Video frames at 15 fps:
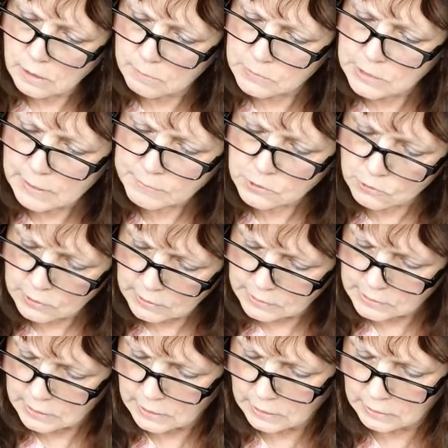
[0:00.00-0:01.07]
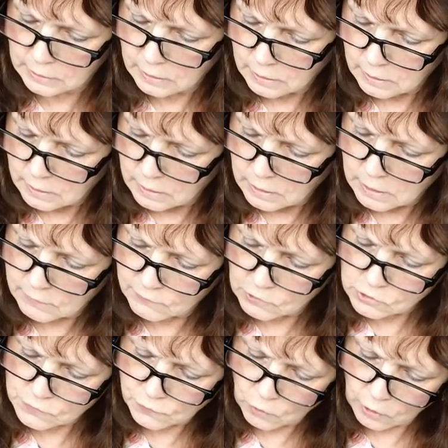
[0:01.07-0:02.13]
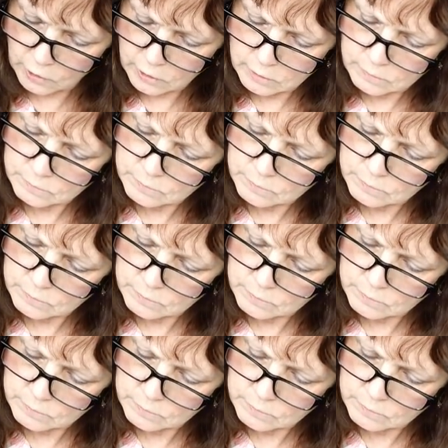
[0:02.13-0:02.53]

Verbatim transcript: um, chapter 18, uh, verse 4.